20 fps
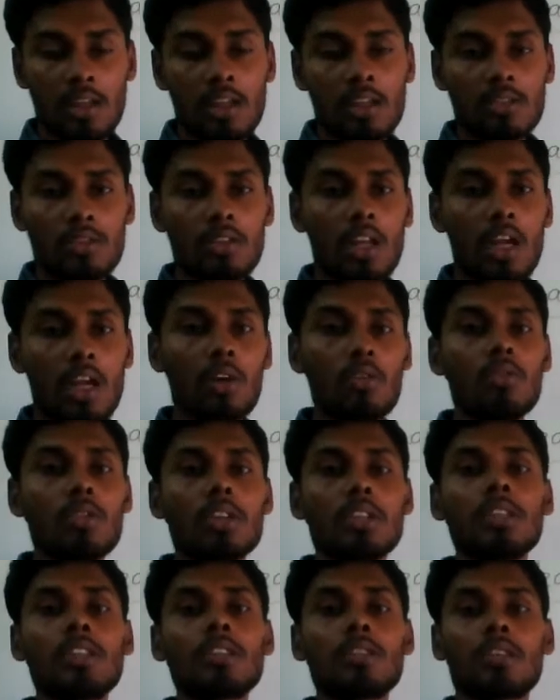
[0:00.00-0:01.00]
So now
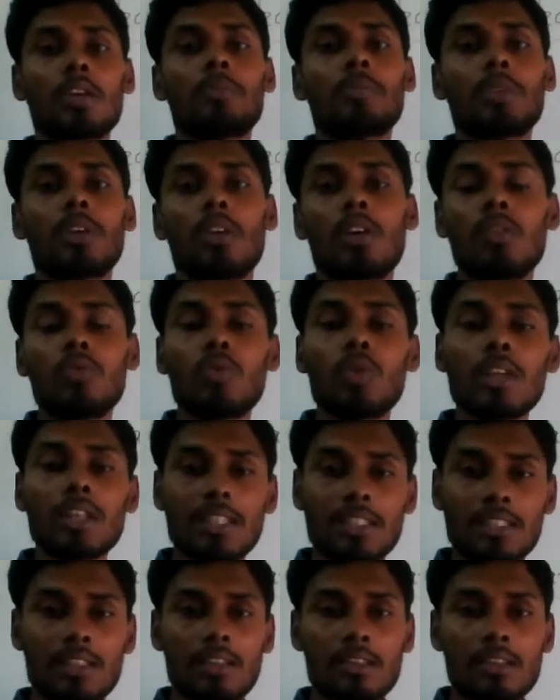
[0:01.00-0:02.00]
in this chapter we'll
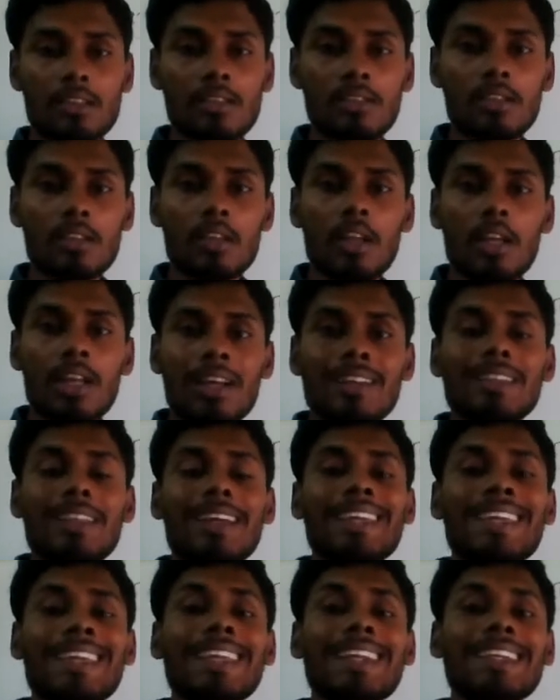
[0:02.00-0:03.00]
discuss the
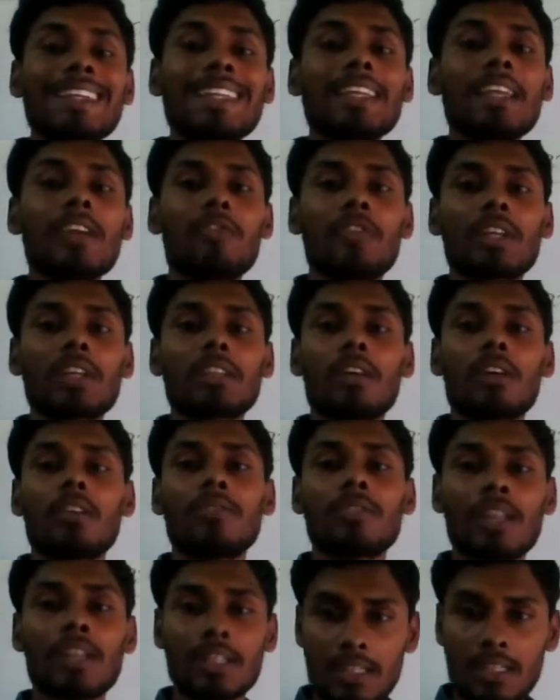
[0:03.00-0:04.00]
heating effect
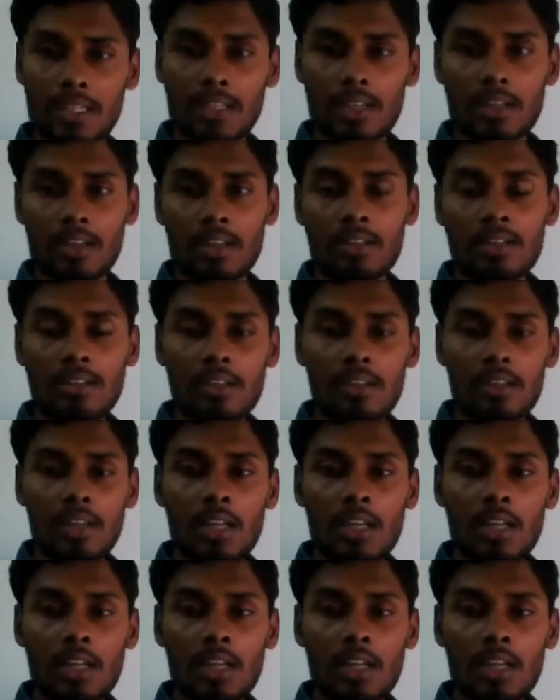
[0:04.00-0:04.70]
of electric current.